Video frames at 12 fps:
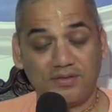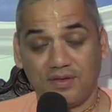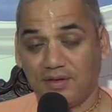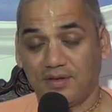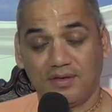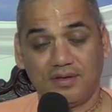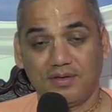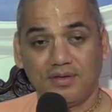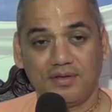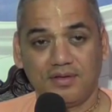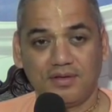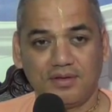easy.
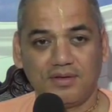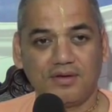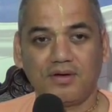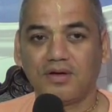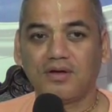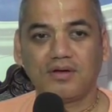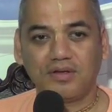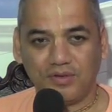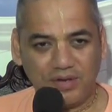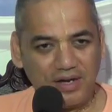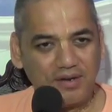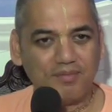
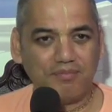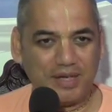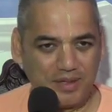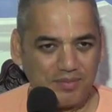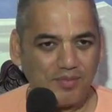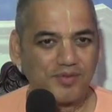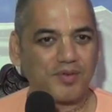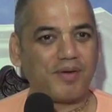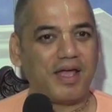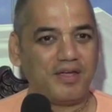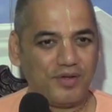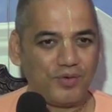You need minimum some
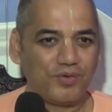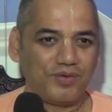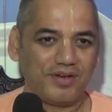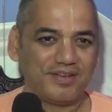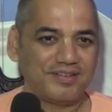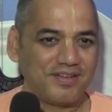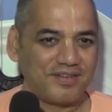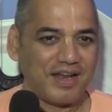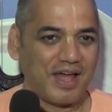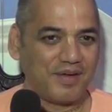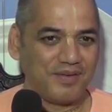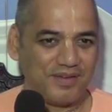IQ to learn this
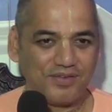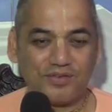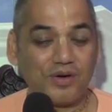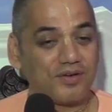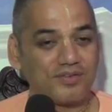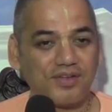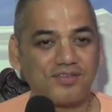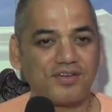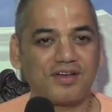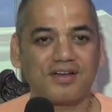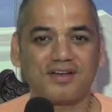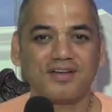language. It's not such
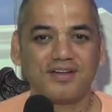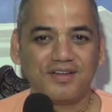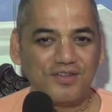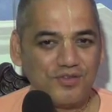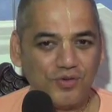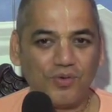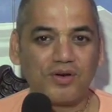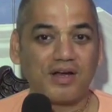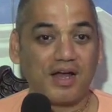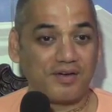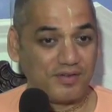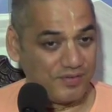a joke
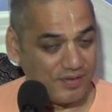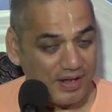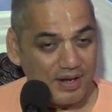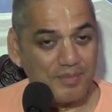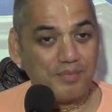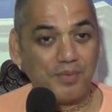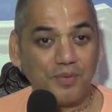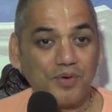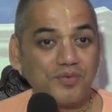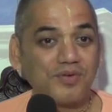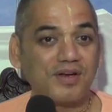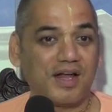language. It's a very
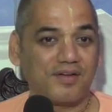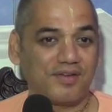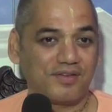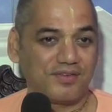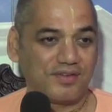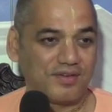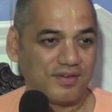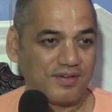beautiful language.